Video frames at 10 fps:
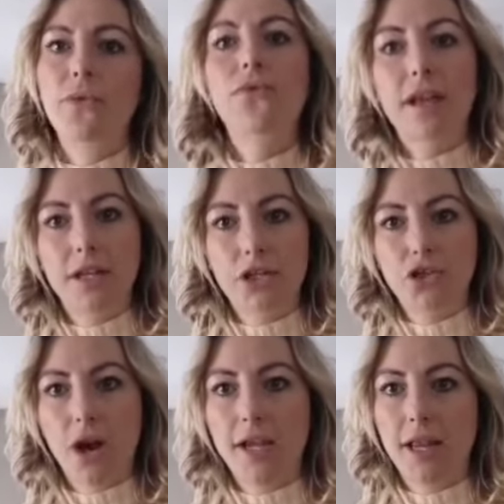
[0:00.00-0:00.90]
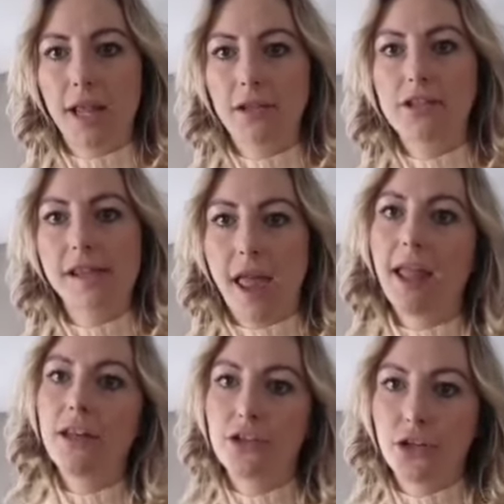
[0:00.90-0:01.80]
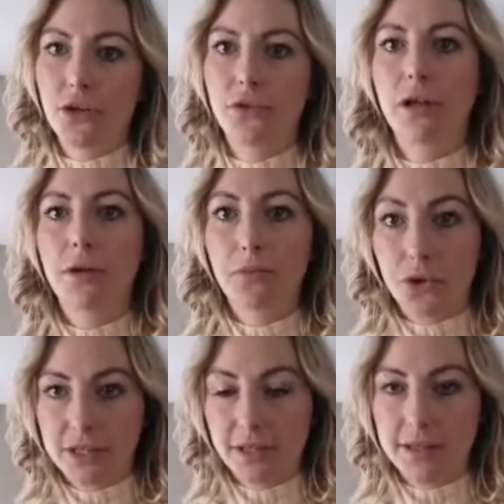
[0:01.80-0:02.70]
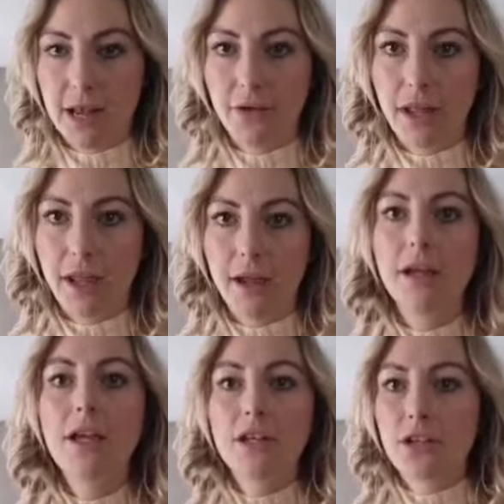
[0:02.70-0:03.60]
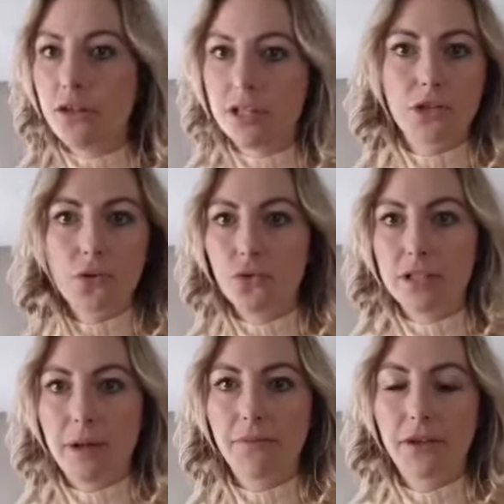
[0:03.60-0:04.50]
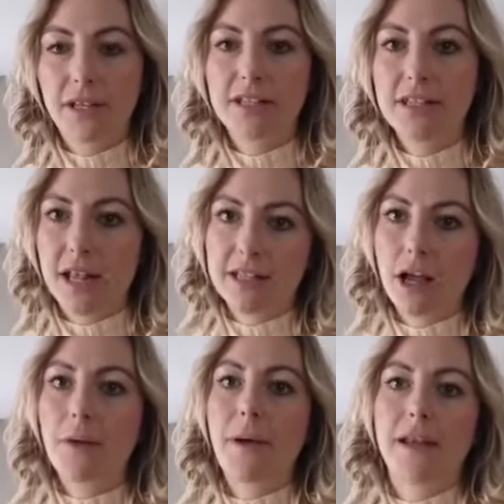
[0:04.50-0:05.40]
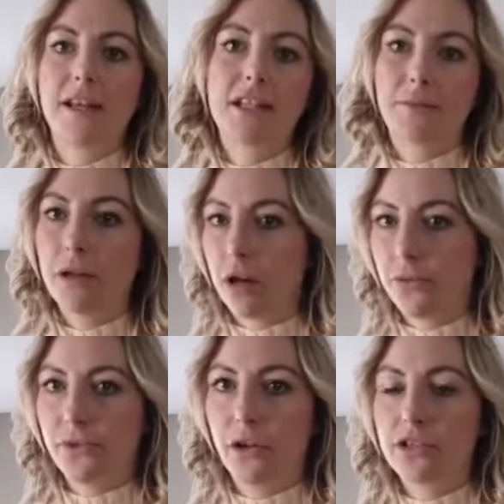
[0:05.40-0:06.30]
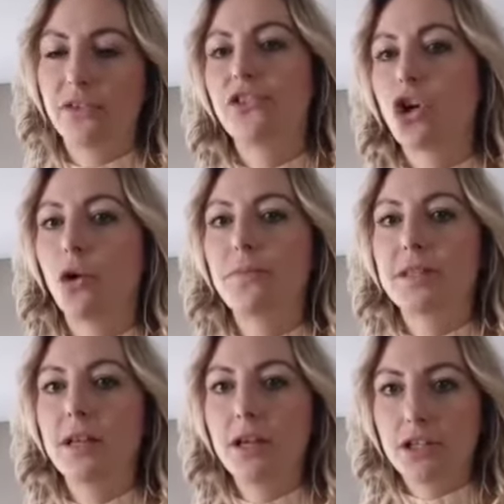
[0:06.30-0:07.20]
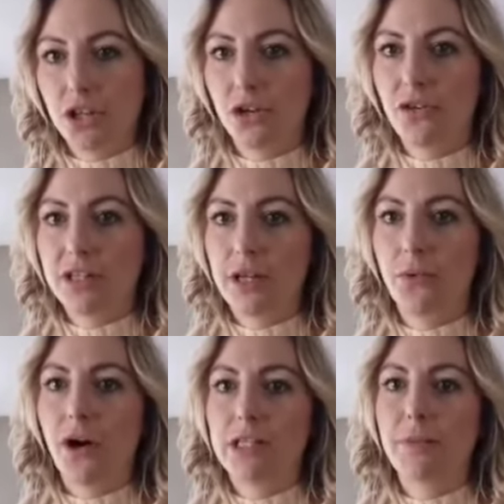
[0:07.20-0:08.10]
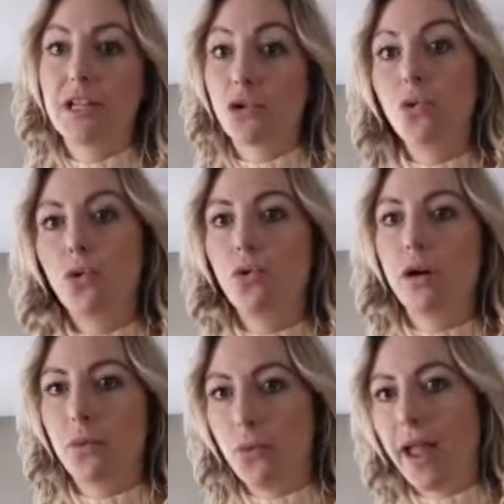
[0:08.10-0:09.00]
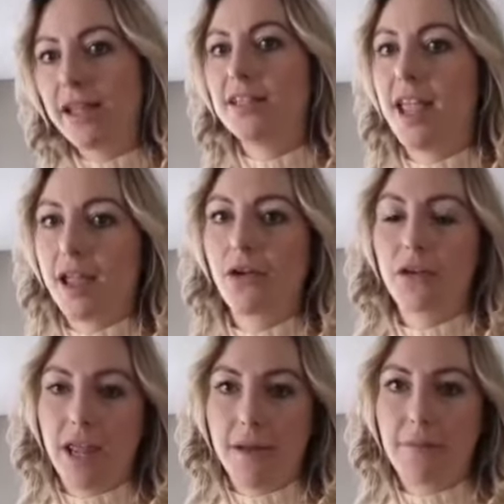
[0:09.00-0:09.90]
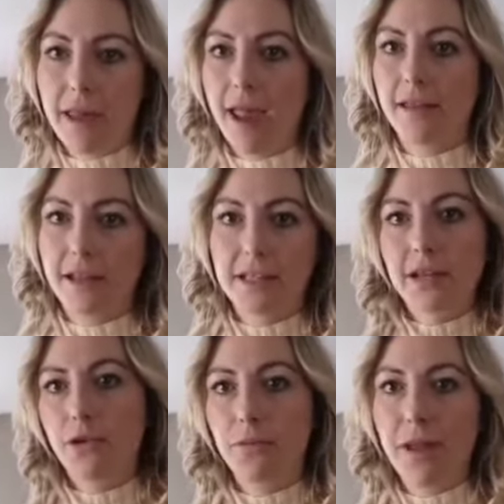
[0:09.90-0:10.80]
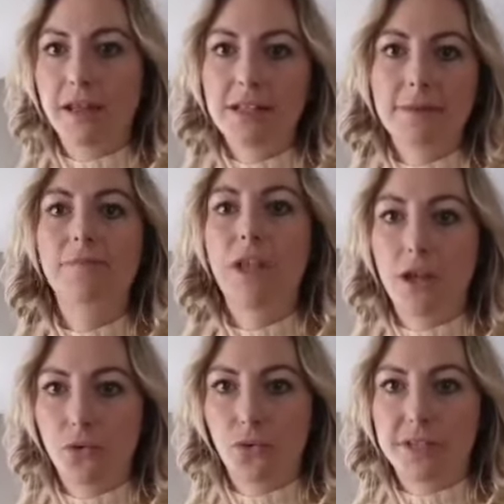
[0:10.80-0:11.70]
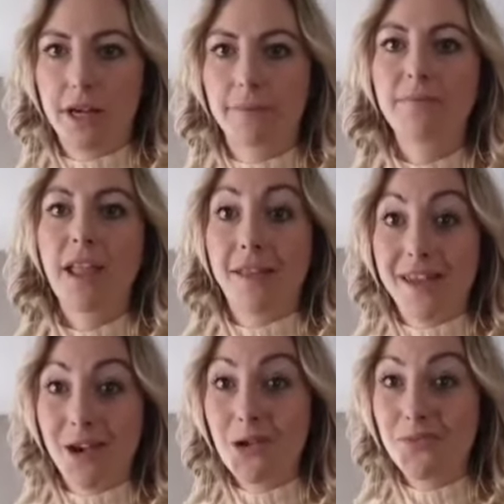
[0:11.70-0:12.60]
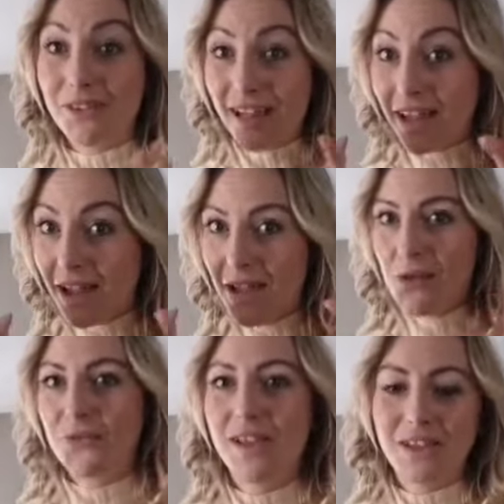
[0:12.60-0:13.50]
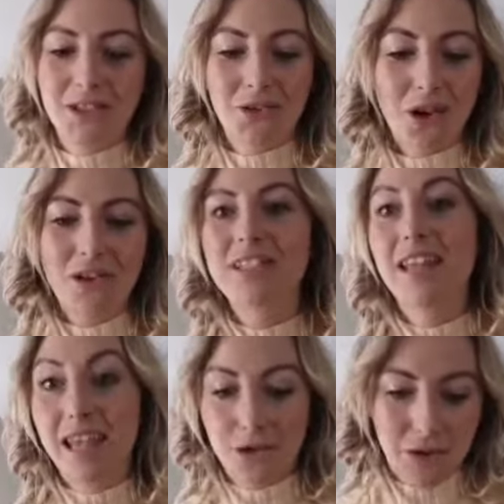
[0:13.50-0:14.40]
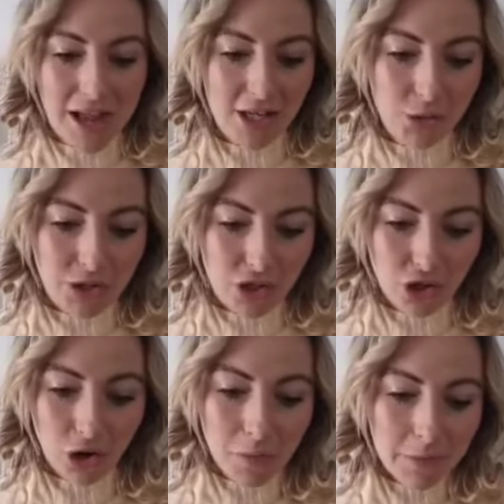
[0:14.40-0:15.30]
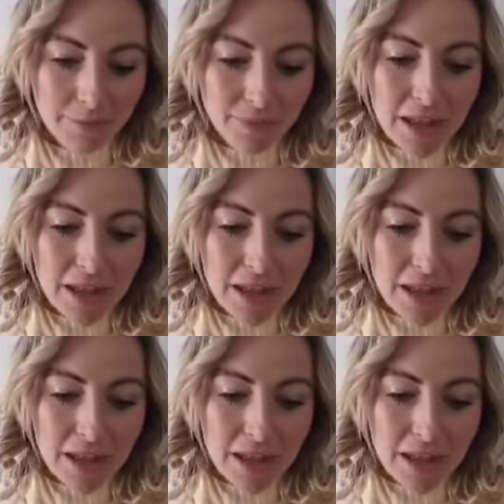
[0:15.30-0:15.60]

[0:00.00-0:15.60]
fitness training to get into the prisons out here. So this is all something that's set up, and he's applied for lots of jobs security wise, but it's all waiting on him getting these little bits in order, and then hopefully, fingers crossed, he'll get into a job.